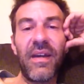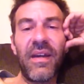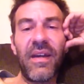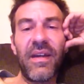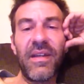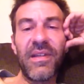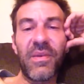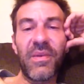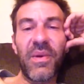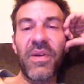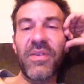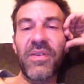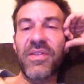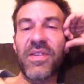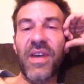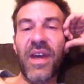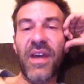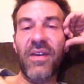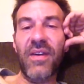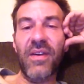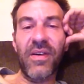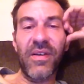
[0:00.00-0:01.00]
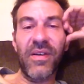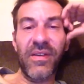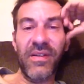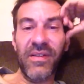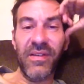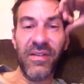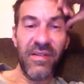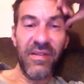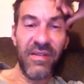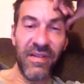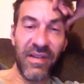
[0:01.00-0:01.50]
It's a weird cycle,
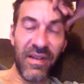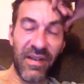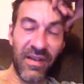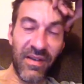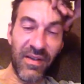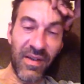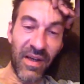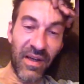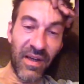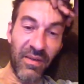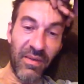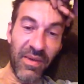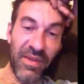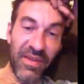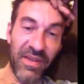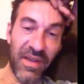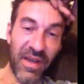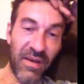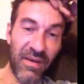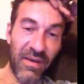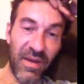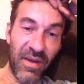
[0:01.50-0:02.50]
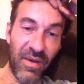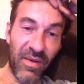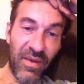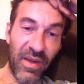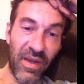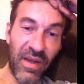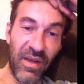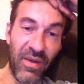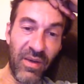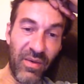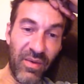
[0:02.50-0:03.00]
you know. Eloisa, I know
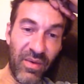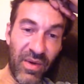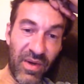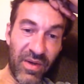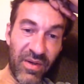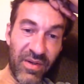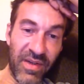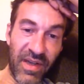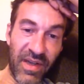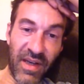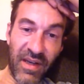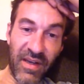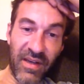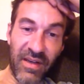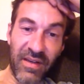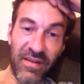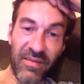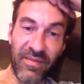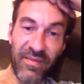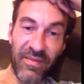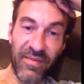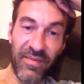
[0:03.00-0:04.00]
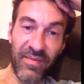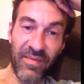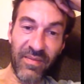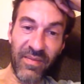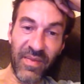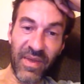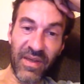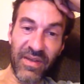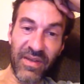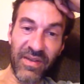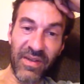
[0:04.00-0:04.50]
that you understand
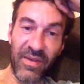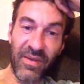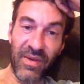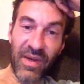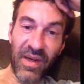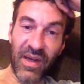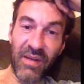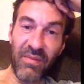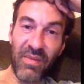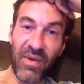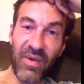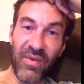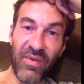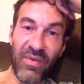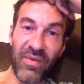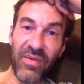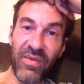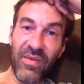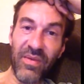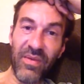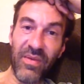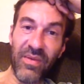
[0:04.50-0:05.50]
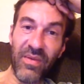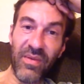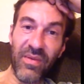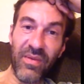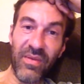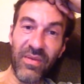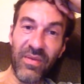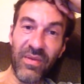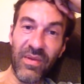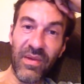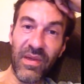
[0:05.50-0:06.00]
because you and I both
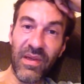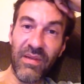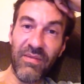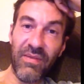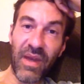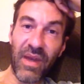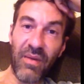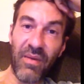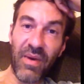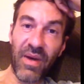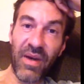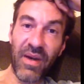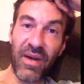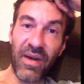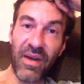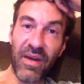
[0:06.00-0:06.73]
live that way,